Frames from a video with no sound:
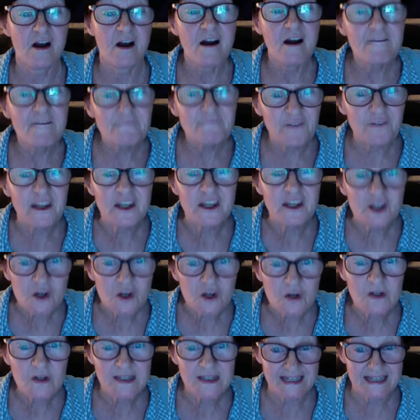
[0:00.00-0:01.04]
for
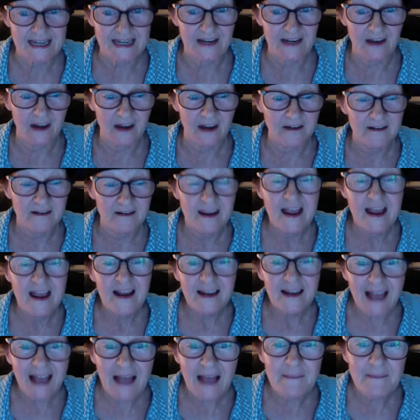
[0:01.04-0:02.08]
New Zealand,
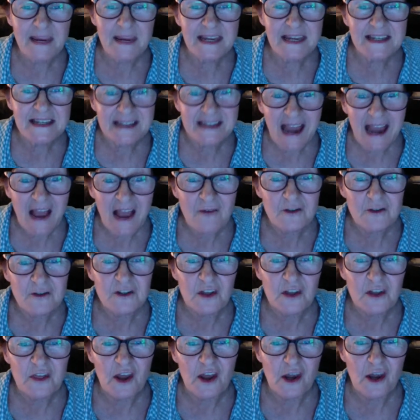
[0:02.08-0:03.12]
coming down
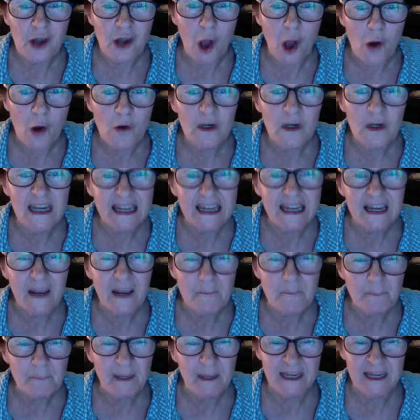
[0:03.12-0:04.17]
to the lowly
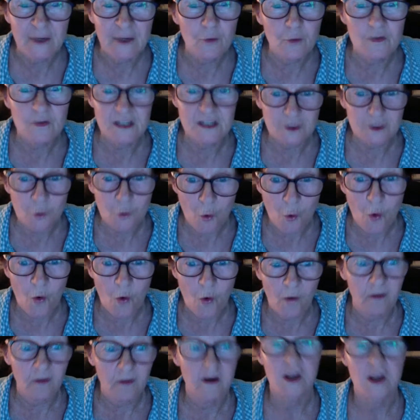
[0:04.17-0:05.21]
appeals
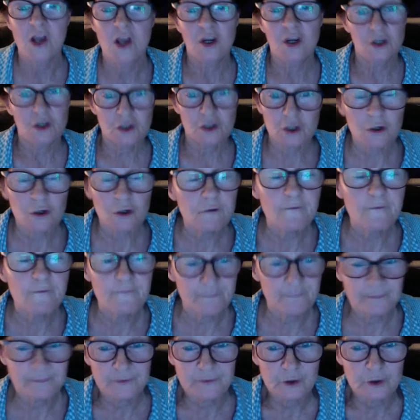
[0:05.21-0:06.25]
court to
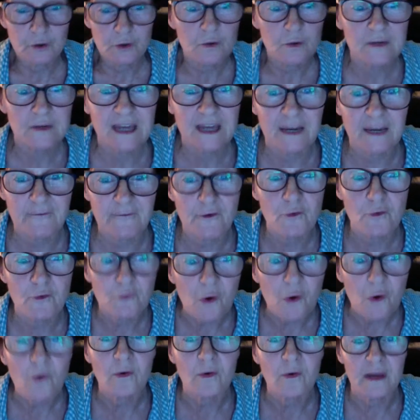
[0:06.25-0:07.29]
give a
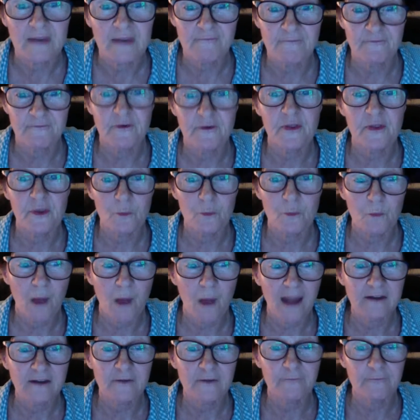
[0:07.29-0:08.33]
ruling for the
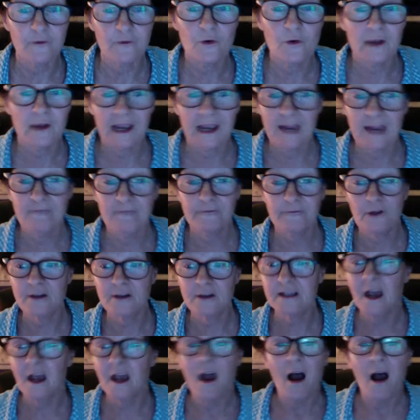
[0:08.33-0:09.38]
wonderful Kate Floss.
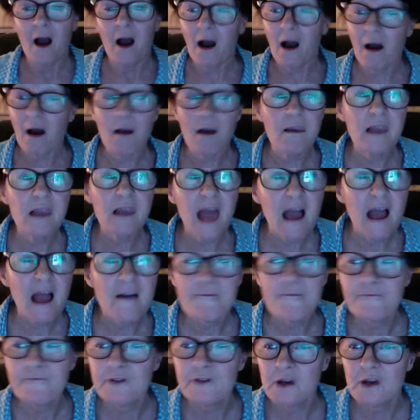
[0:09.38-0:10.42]
I
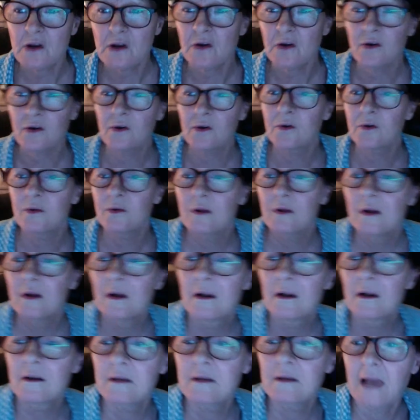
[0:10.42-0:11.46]
love you,
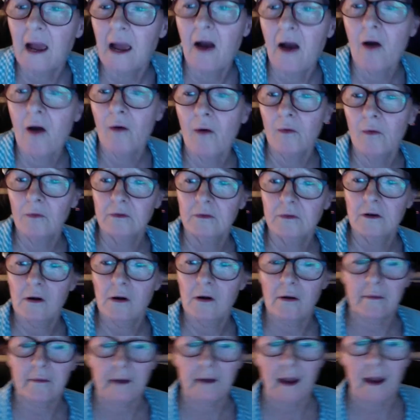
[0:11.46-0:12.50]
Noel
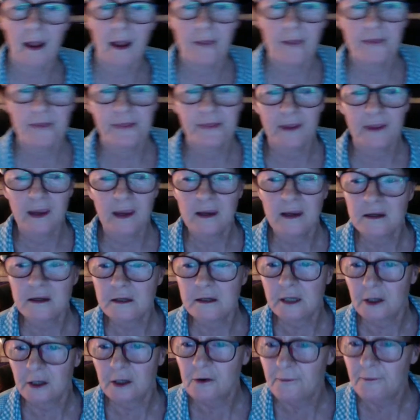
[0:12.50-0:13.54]
Goddard. Thank
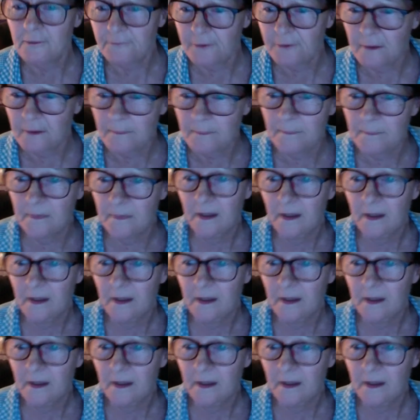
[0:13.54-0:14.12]
you for,